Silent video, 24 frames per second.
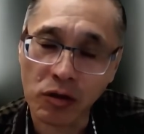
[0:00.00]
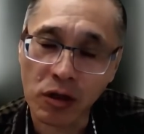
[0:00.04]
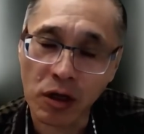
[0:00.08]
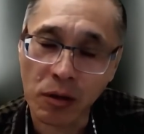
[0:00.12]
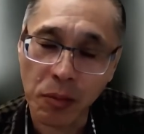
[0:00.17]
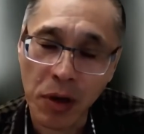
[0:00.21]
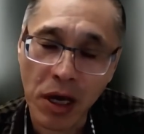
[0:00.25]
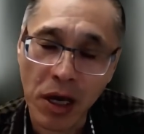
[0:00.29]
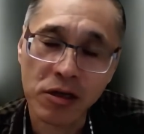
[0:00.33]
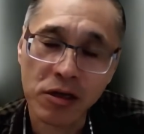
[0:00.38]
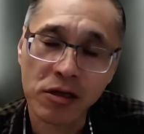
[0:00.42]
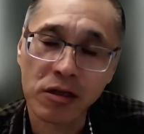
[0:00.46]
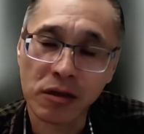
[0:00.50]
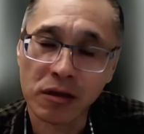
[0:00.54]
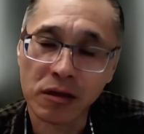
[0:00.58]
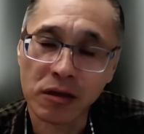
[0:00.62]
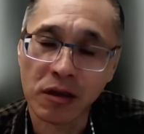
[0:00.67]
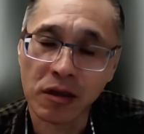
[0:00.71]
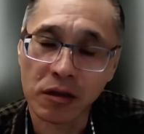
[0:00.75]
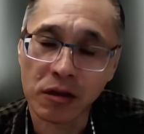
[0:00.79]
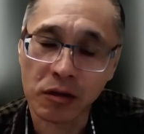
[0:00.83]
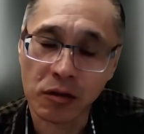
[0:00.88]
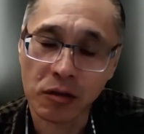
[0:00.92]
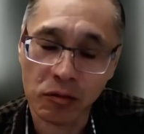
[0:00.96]
patient
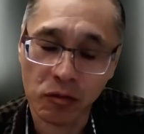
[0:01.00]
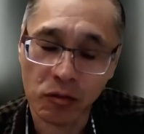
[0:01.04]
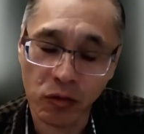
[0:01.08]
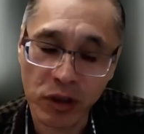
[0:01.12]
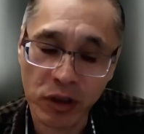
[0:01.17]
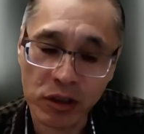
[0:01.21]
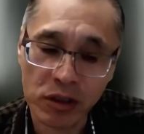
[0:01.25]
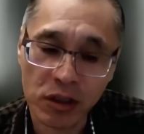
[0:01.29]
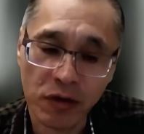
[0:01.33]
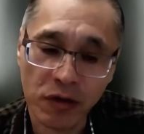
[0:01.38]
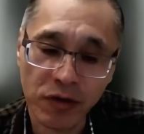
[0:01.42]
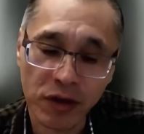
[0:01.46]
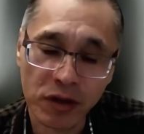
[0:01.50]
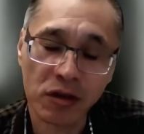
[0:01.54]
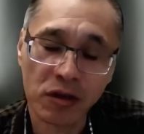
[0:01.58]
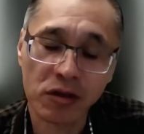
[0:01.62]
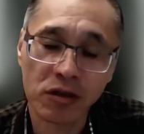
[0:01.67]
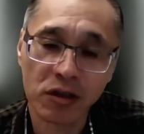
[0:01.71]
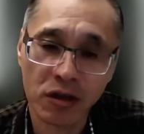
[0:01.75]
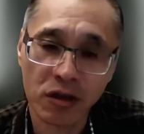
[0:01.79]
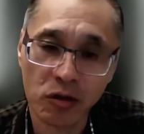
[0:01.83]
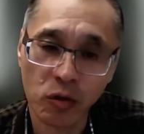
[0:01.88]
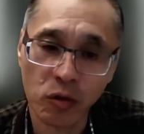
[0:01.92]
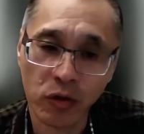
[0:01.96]
receiving the
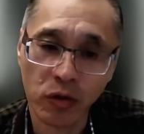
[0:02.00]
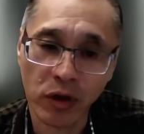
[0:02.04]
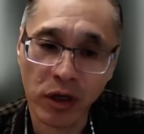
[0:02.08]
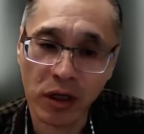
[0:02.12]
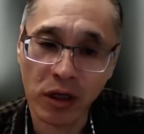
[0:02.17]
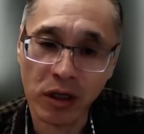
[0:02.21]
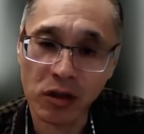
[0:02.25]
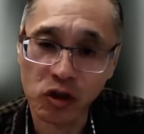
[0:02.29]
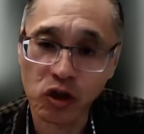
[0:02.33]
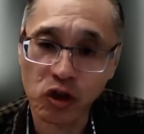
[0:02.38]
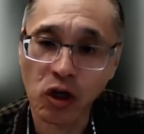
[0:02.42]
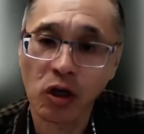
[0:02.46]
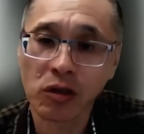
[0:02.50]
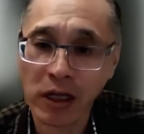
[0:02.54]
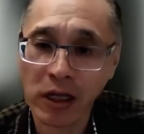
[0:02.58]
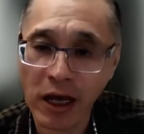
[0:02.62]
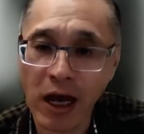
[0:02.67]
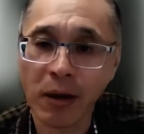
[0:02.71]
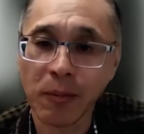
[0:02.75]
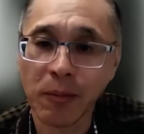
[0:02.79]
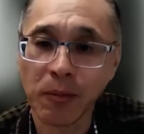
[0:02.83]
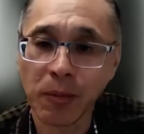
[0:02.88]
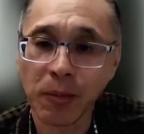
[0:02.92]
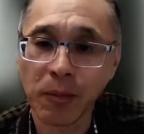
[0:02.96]
surgery in a short
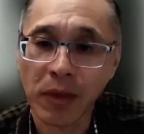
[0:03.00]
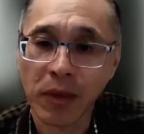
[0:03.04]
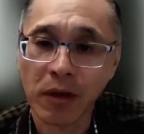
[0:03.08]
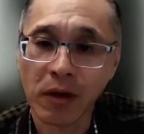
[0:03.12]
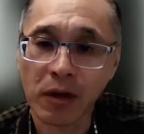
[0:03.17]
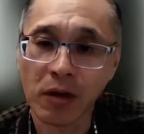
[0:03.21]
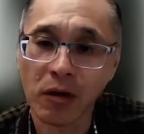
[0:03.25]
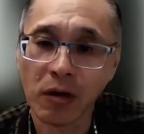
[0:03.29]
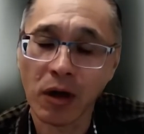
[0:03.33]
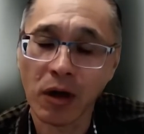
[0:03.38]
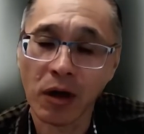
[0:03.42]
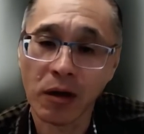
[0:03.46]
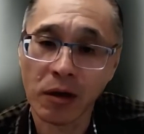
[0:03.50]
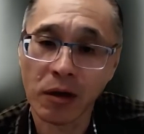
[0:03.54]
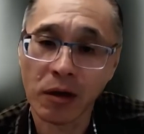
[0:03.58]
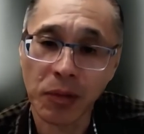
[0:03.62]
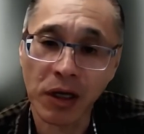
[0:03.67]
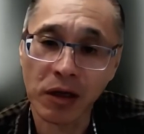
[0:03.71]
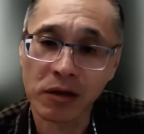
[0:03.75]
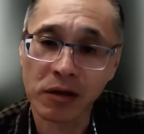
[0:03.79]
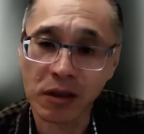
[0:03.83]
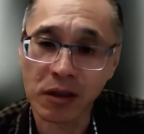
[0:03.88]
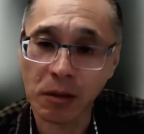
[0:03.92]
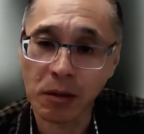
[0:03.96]
time,
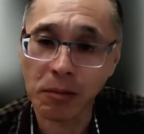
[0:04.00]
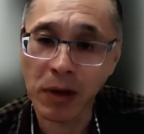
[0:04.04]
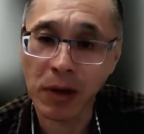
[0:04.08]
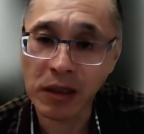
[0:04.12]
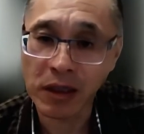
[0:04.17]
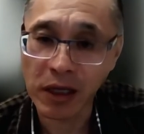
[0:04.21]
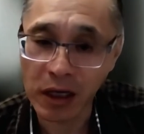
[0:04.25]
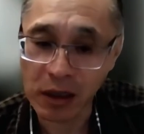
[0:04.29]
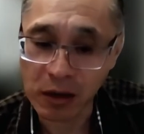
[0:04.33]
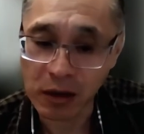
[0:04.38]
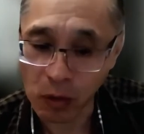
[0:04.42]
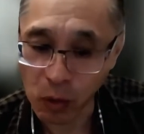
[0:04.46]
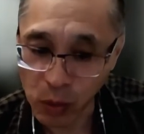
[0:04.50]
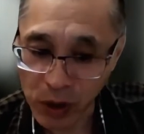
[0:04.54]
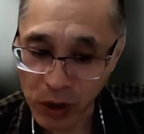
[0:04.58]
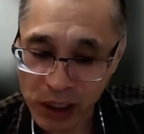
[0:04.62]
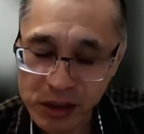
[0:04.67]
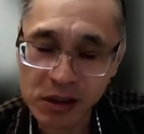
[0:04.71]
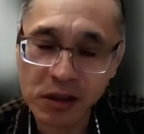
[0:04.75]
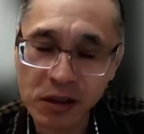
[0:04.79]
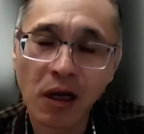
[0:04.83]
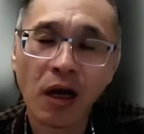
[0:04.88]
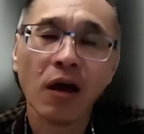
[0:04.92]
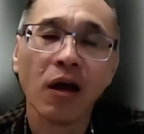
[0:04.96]
because it may take
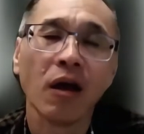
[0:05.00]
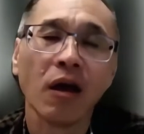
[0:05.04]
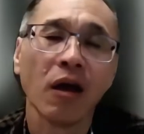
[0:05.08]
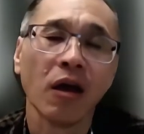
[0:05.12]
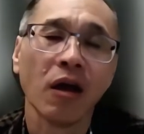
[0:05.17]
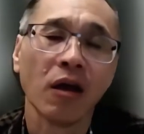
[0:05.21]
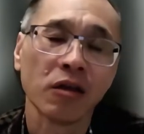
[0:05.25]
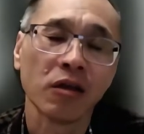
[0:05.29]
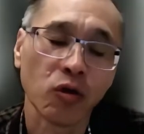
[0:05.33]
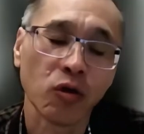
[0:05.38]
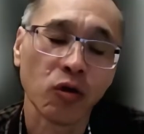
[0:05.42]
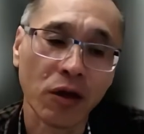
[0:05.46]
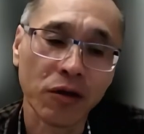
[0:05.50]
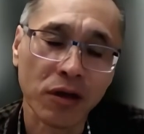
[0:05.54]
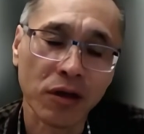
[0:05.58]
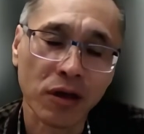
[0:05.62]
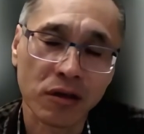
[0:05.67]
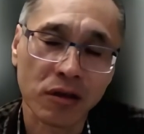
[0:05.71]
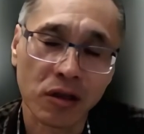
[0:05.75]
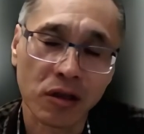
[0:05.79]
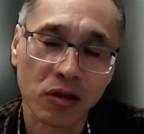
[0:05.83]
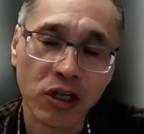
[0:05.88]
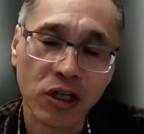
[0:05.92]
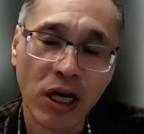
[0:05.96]
weeks. So I think
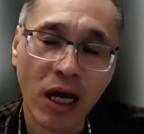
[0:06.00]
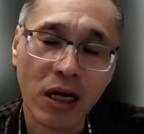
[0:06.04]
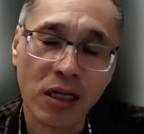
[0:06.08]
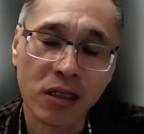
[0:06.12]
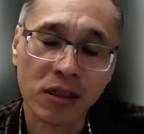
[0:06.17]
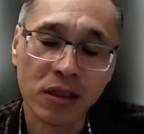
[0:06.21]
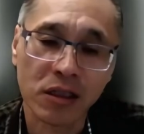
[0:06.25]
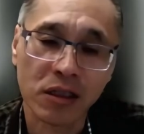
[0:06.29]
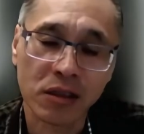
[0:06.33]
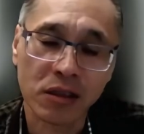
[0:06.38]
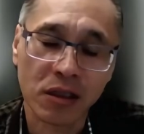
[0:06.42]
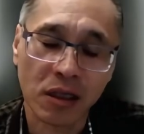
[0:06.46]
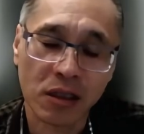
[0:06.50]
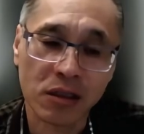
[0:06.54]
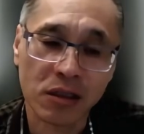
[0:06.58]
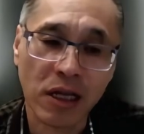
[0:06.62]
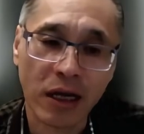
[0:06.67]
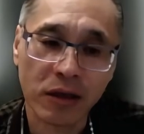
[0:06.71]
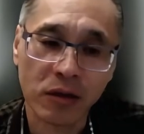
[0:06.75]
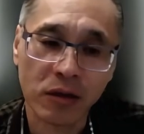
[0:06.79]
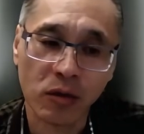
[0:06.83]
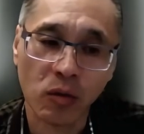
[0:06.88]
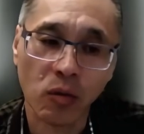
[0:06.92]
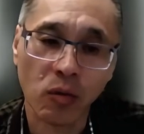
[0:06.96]
the challenge is
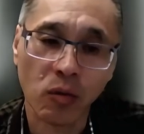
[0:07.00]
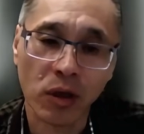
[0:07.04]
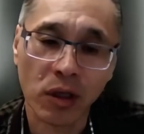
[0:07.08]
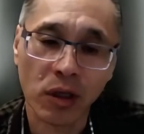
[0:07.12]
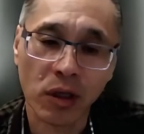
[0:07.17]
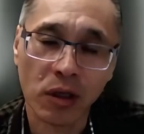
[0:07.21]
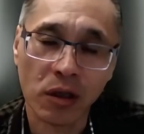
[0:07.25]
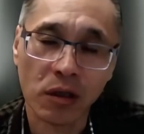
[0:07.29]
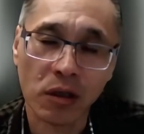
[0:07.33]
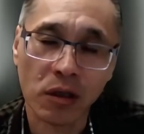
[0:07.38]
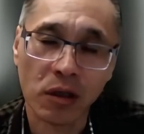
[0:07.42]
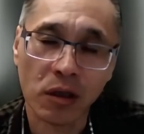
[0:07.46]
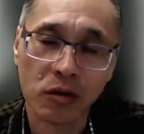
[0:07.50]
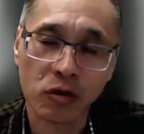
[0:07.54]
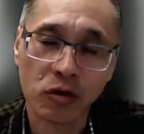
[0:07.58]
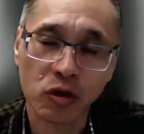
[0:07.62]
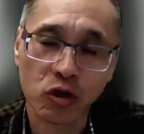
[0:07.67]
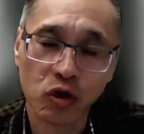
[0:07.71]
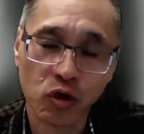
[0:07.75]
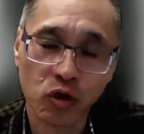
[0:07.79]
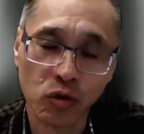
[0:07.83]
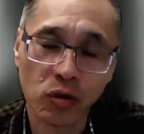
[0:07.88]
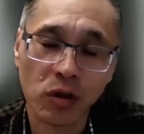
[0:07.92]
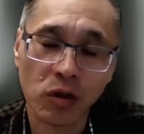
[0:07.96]
that we
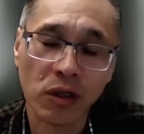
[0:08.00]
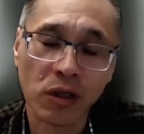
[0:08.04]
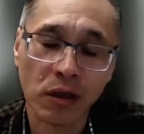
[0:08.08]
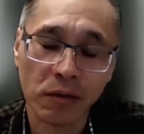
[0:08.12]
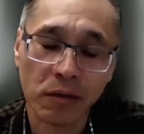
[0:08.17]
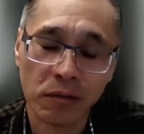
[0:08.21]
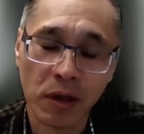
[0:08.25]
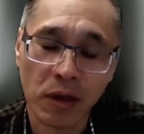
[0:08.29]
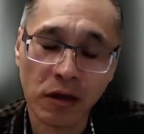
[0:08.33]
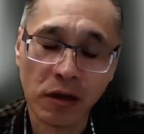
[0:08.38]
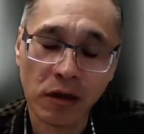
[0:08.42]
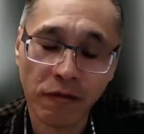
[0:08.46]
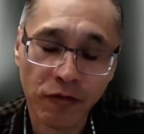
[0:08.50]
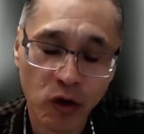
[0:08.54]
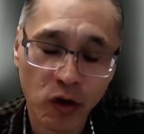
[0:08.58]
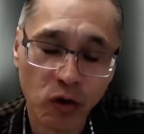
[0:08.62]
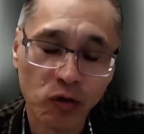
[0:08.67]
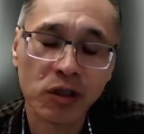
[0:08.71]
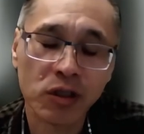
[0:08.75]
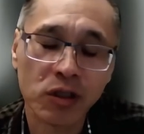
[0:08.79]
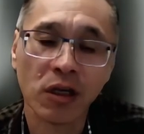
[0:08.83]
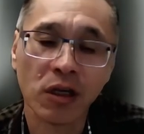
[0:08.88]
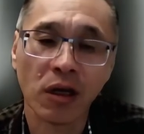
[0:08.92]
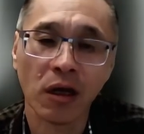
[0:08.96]
should, in the
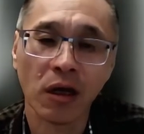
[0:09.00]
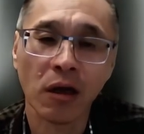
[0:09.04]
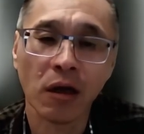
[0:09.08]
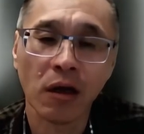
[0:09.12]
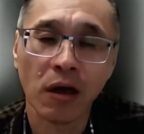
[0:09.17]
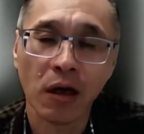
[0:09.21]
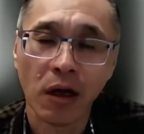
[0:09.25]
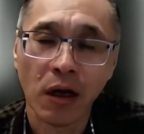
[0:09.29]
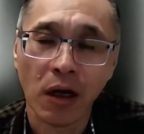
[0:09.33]
future,